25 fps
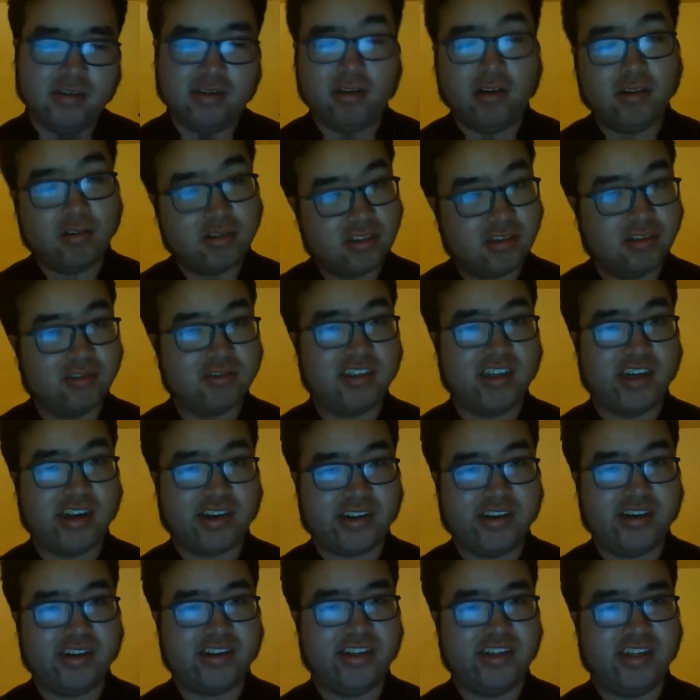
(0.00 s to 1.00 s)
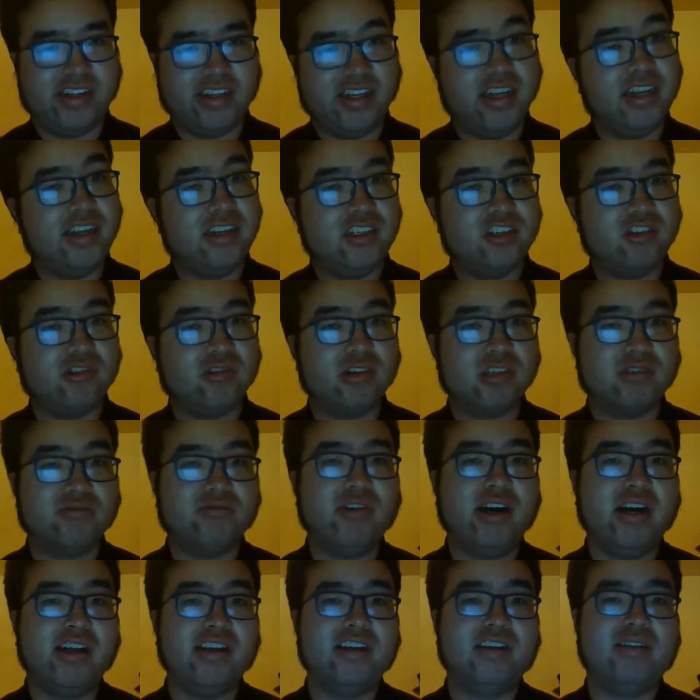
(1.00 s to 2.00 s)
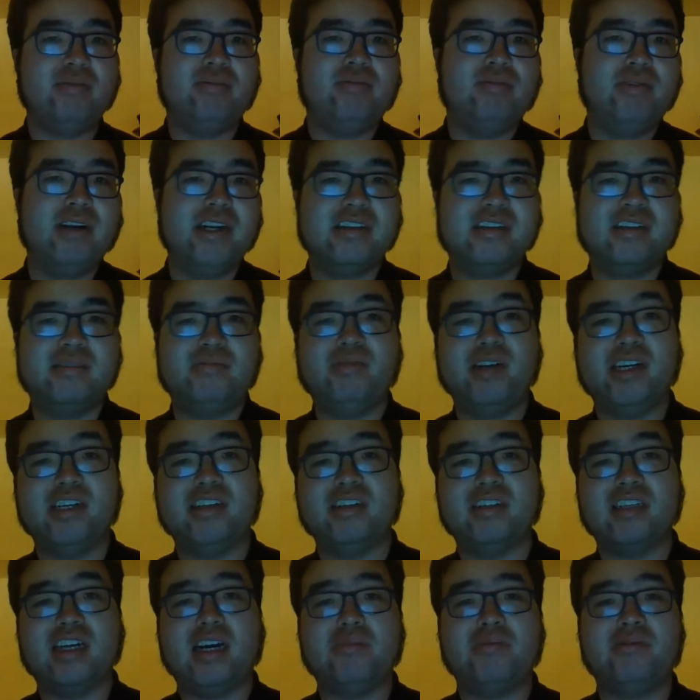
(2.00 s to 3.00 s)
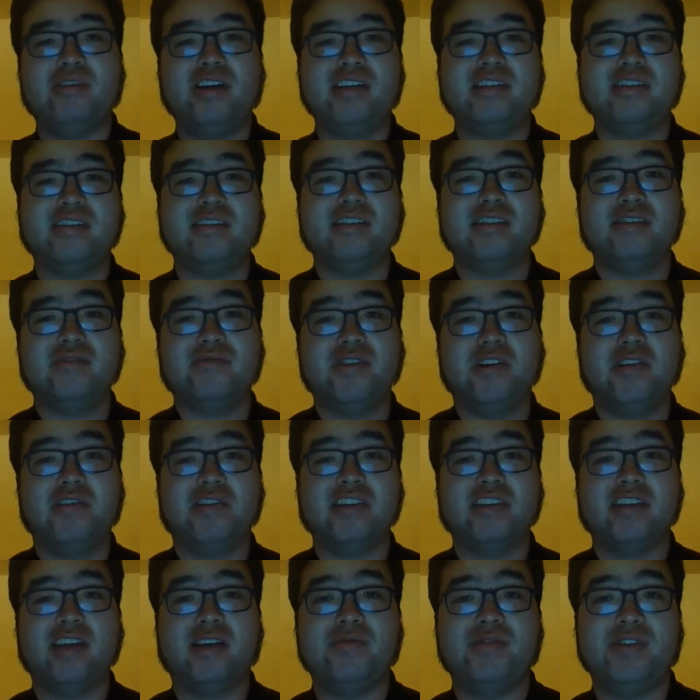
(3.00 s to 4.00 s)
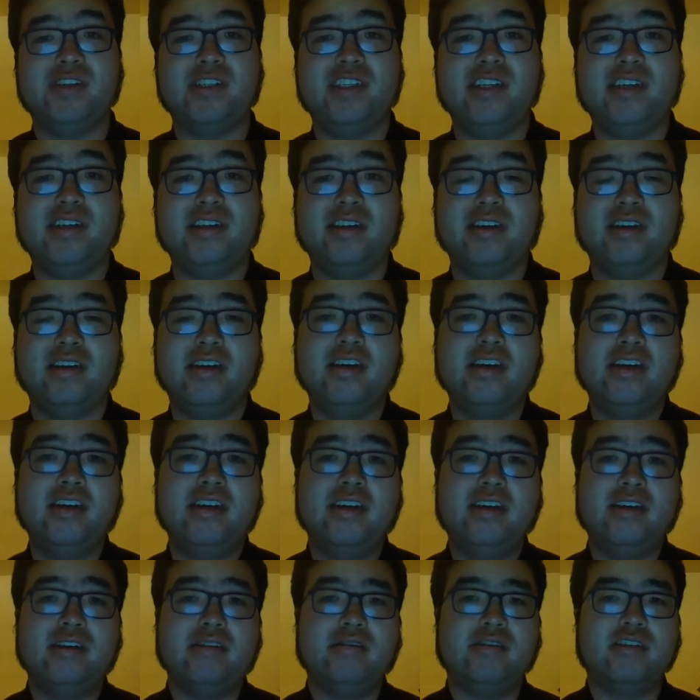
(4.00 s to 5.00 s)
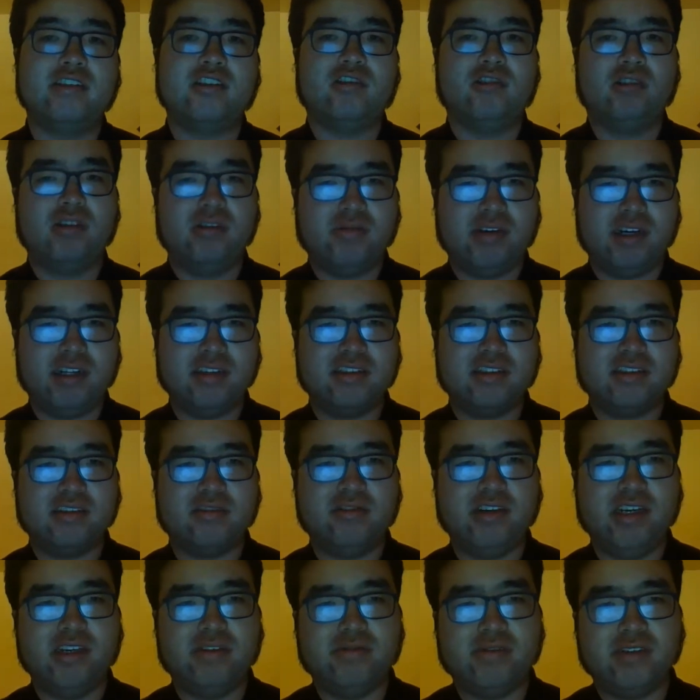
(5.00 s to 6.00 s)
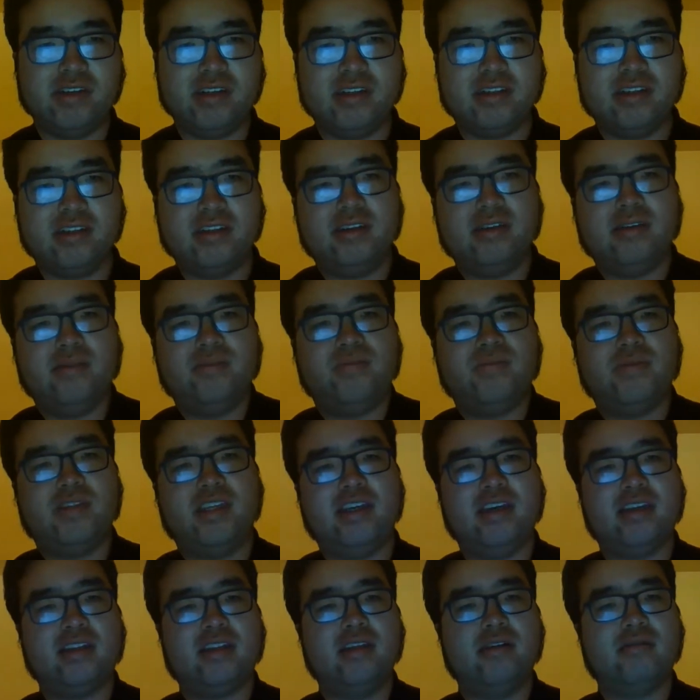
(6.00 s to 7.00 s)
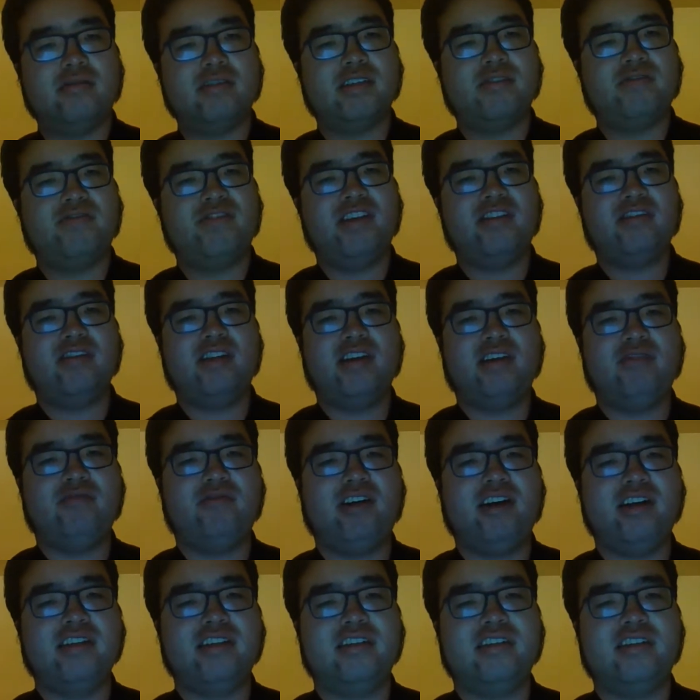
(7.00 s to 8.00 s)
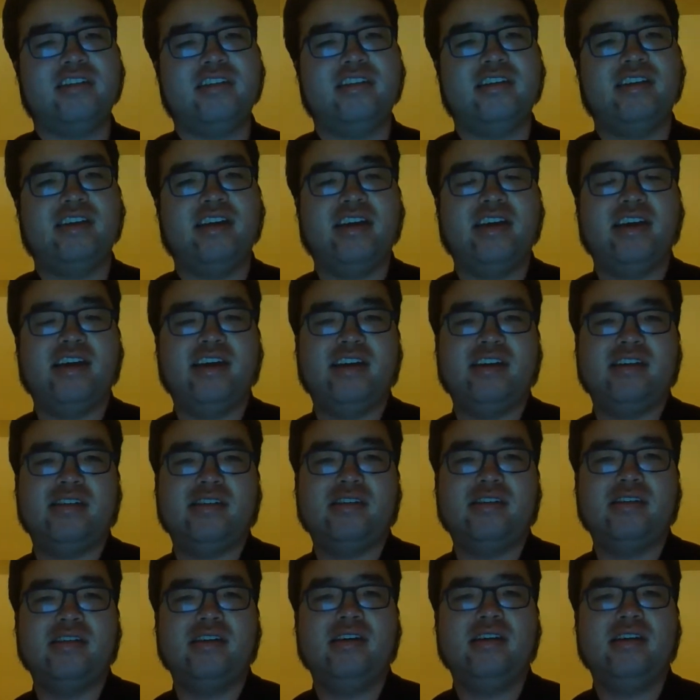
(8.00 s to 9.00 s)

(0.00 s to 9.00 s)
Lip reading: Also technically, King George wanted British operations to focus on Virginia, which Cornwallis agreed with. Yet there was a fear that Washington and